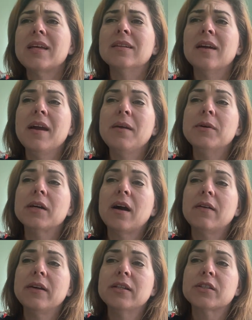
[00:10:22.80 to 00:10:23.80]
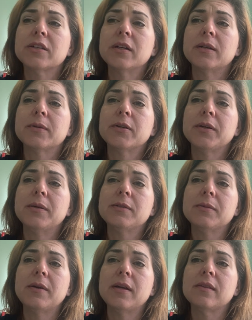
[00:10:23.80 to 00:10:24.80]
lime, agave syrup, crème
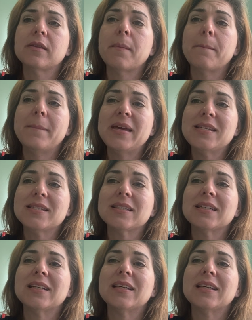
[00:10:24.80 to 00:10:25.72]
de menthe, mint,